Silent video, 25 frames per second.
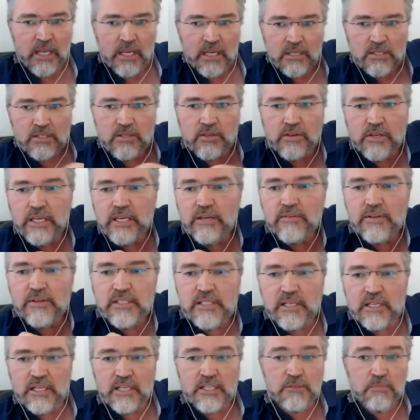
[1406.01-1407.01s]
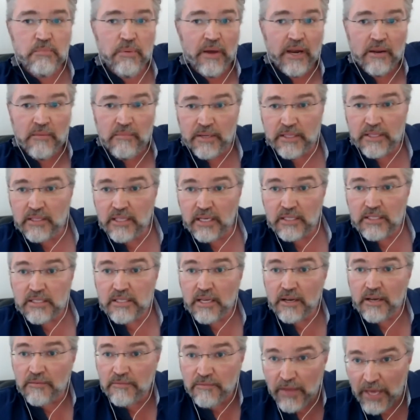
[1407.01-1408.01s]
So here is an experiment that's
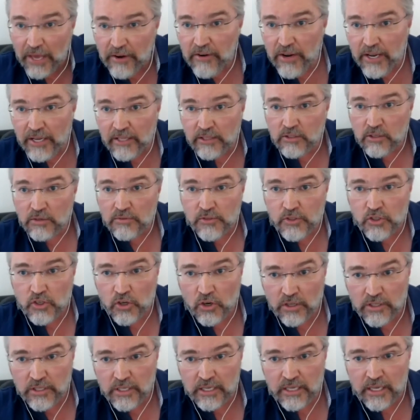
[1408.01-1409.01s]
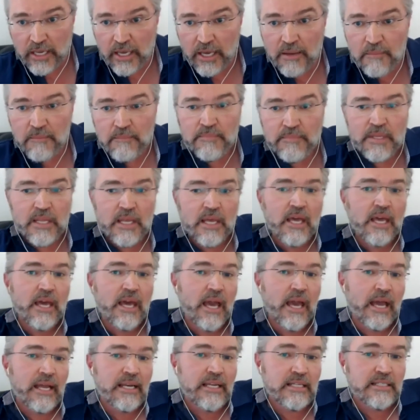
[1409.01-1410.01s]
a variant of Schrodinger,
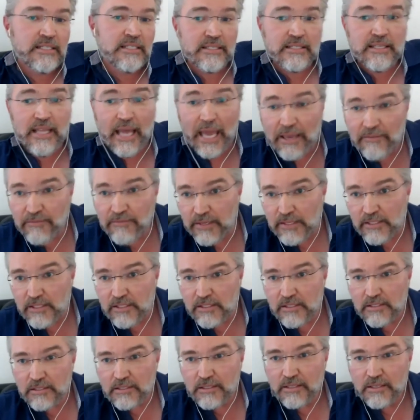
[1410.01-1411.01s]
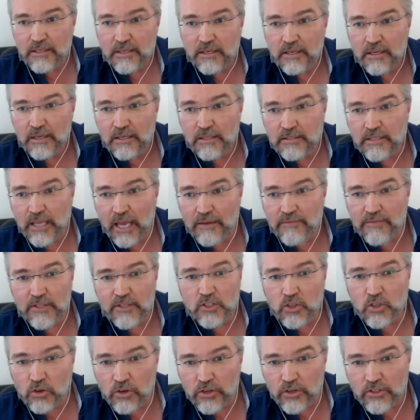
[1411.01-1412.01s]
and it's David
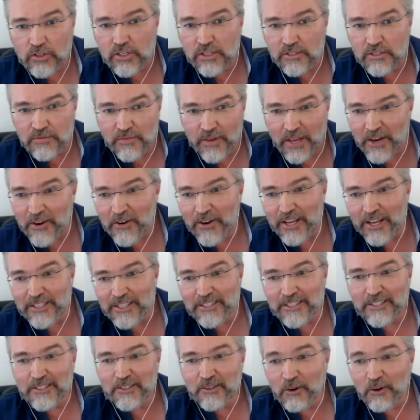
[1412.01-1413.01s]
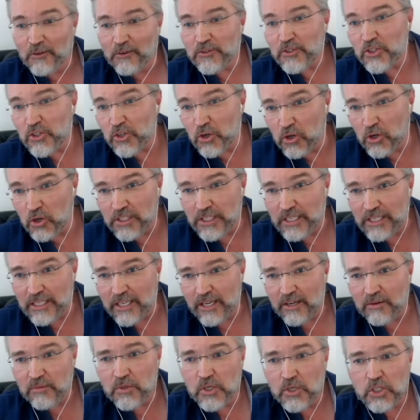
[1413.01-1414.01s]
Deutsch's variant of
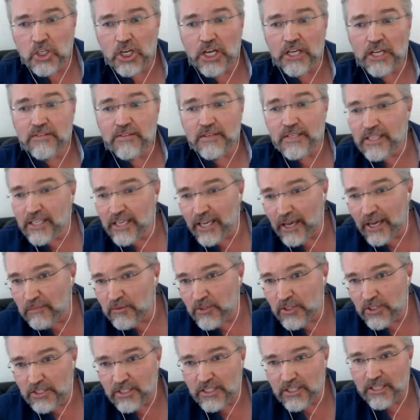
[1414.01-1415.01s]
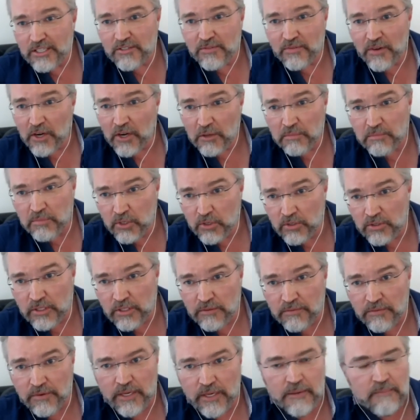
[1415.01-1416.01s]
Schrodinger, which I think captures this very
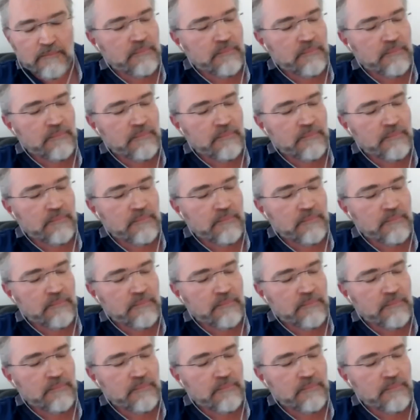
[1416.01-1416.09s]
beautifully.